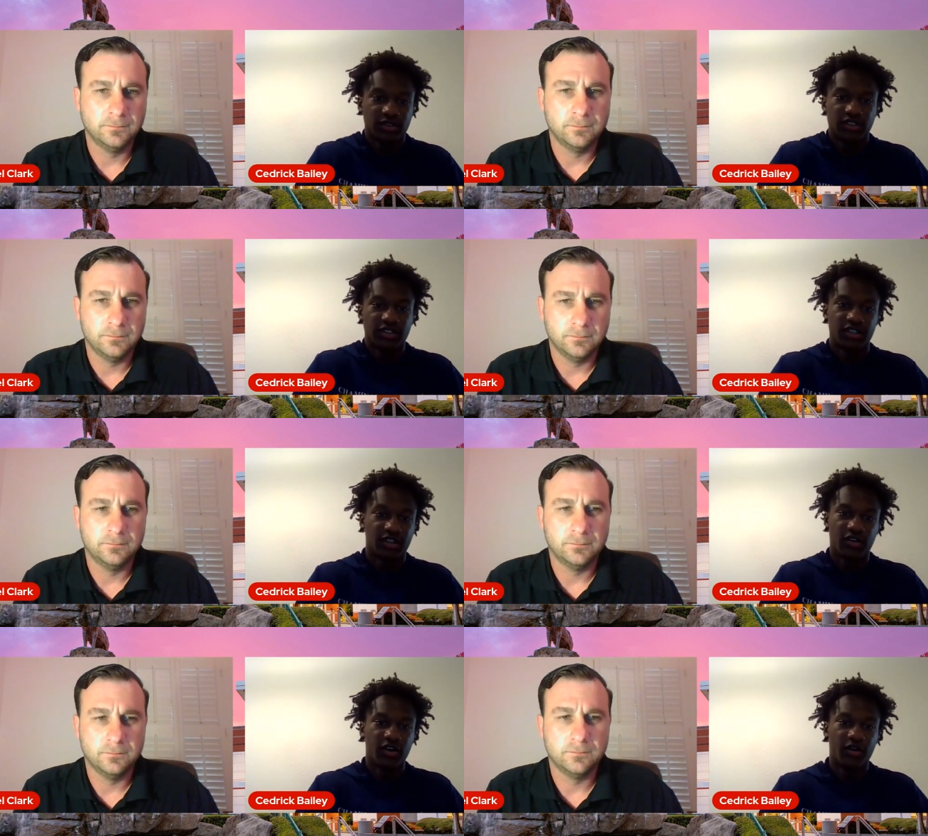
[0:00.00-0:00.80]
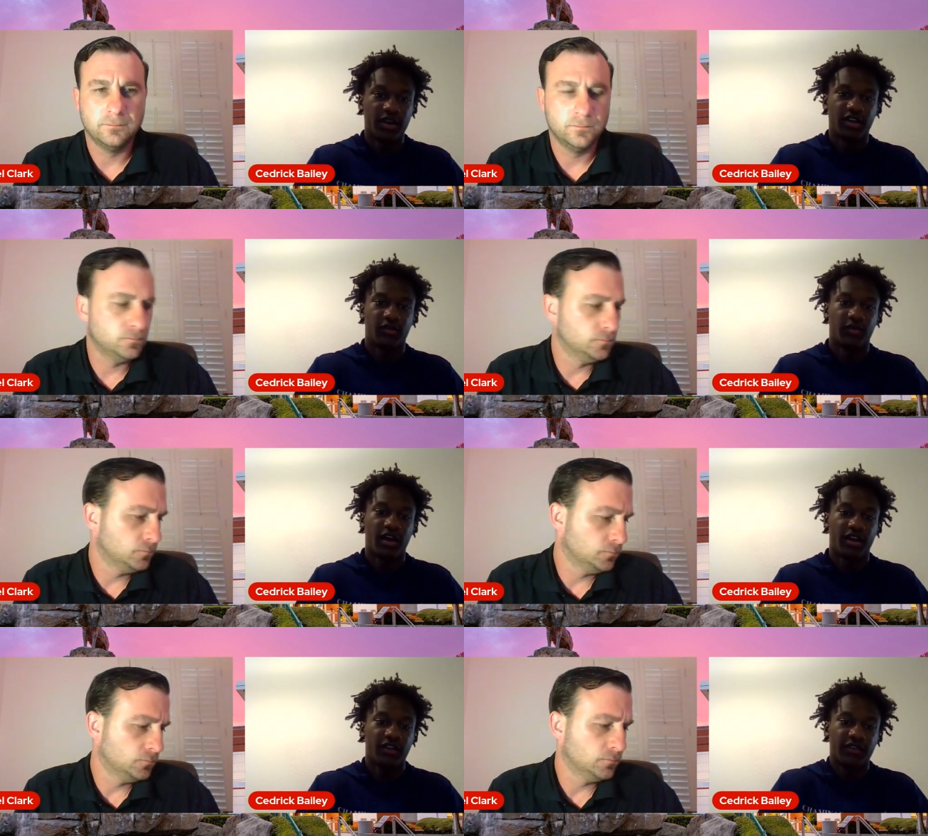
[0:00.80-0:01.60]
Speaker 1: Just go away
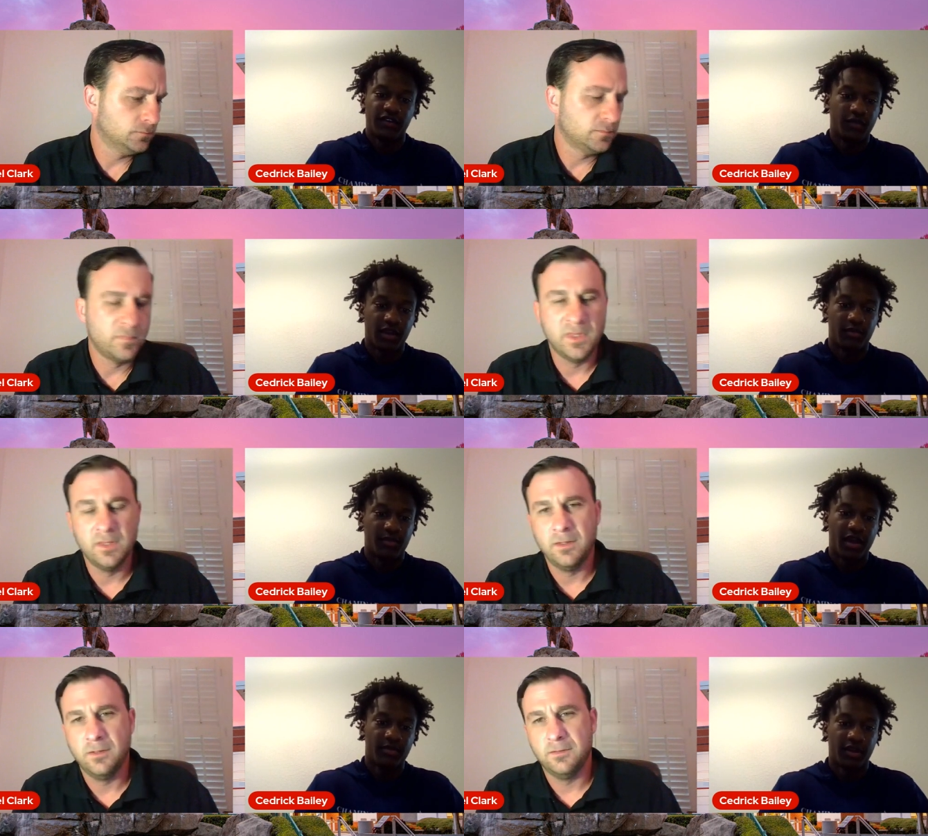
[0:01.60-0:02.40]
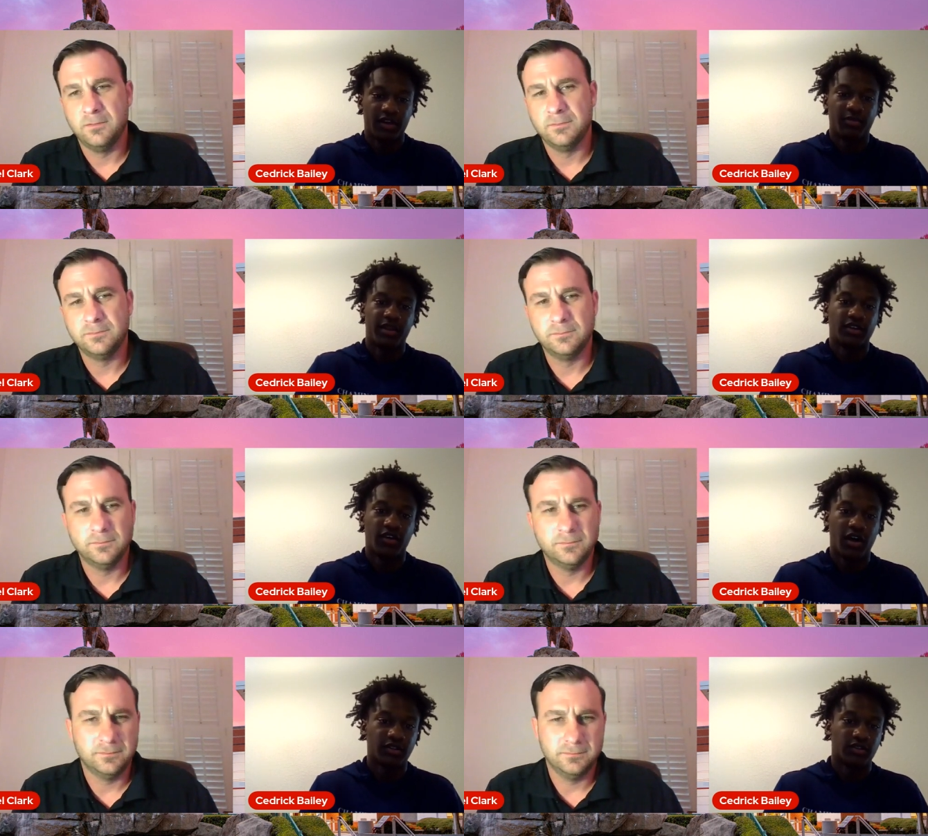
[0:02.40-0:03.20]
without even if you make a bad play, good play.
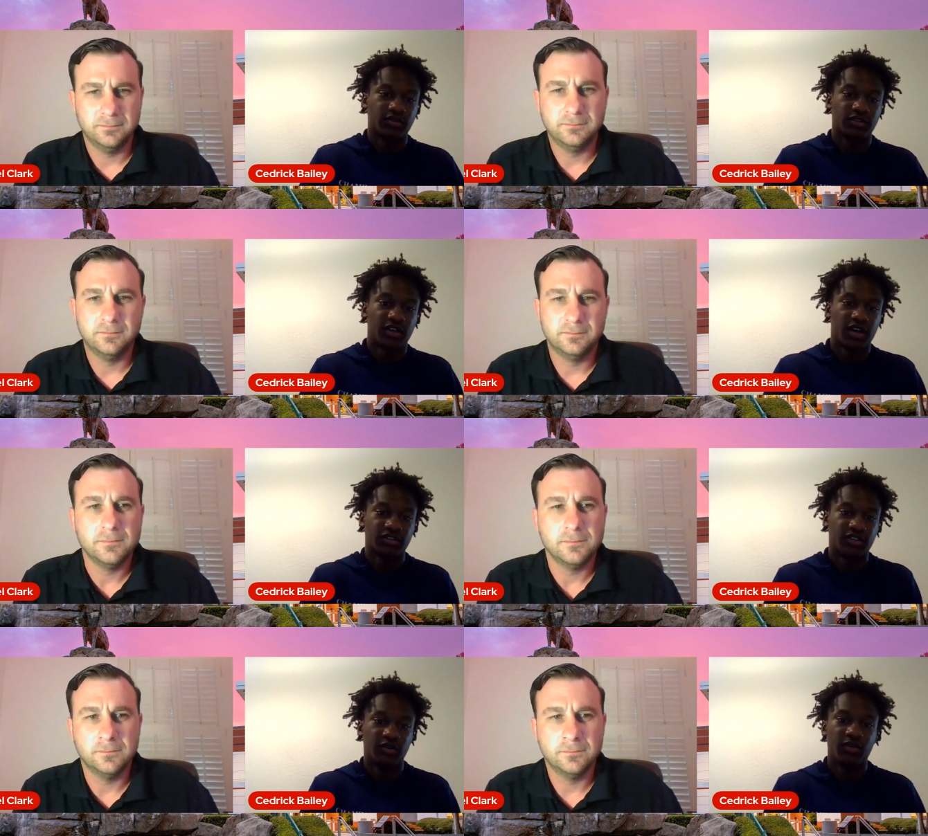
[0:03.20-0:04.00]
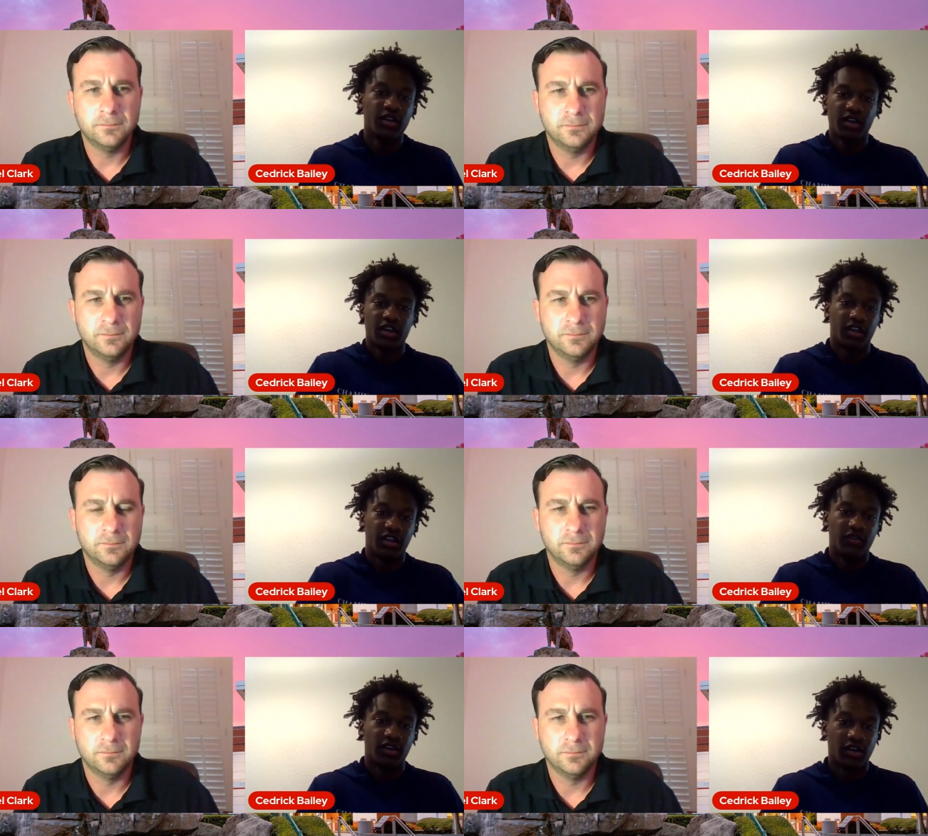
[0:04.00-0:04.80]
He's always gonna talk to you and
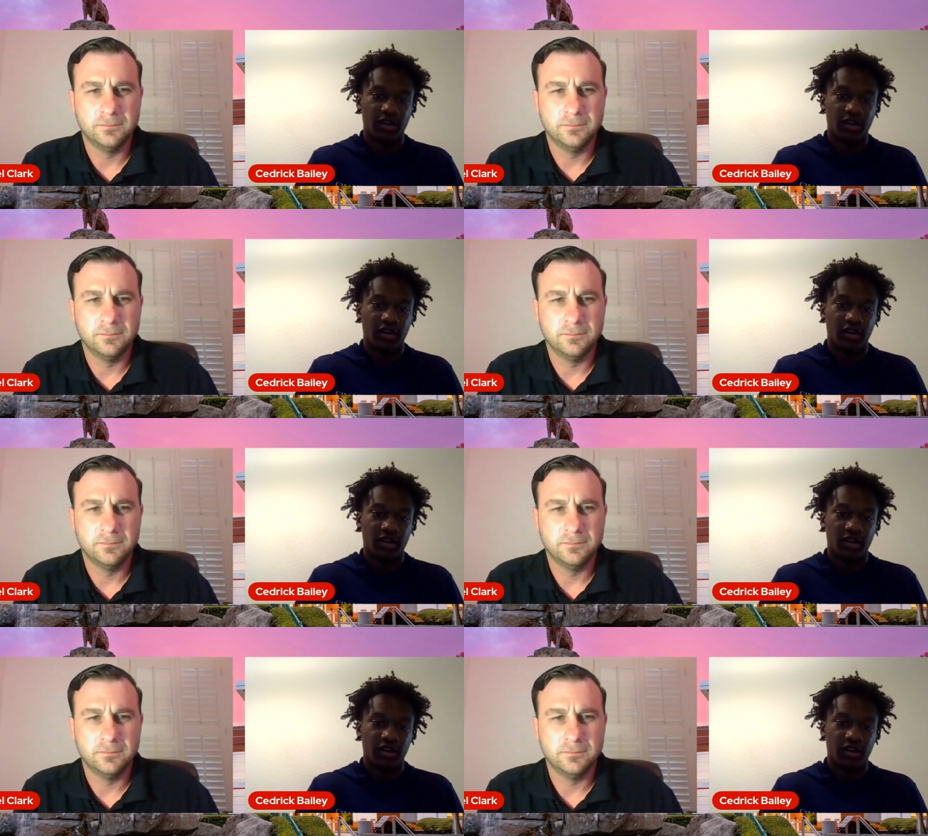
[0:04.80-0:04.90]
give you